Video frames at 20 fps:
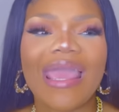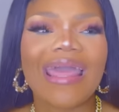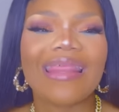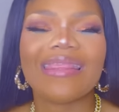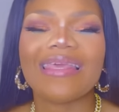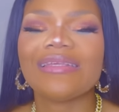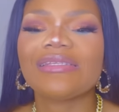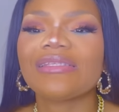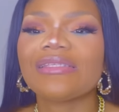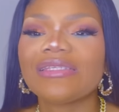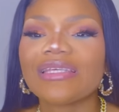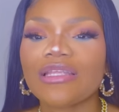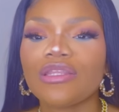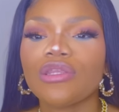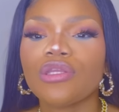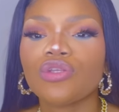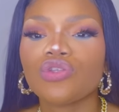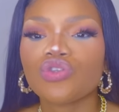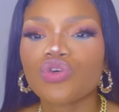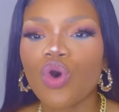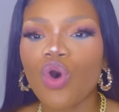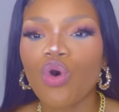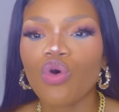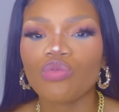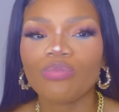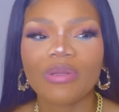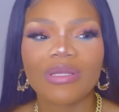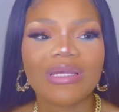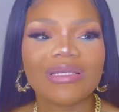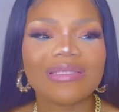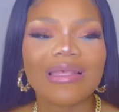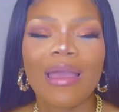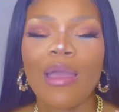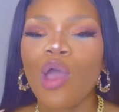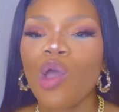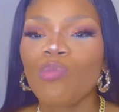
and they set the tone, because